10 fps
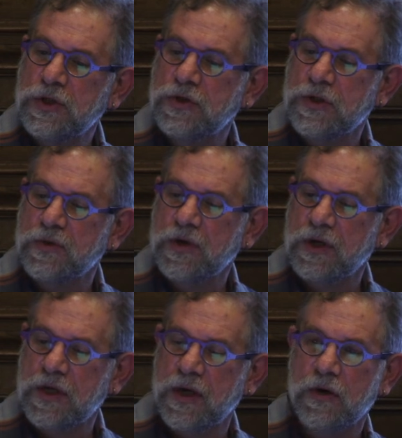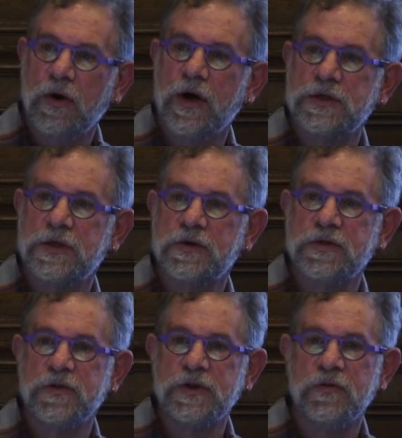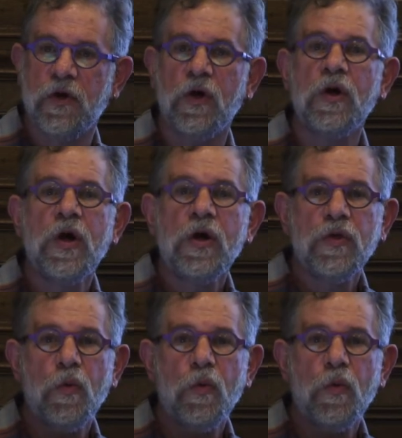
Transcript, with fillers: issues I'm trying to get across here is, first of all,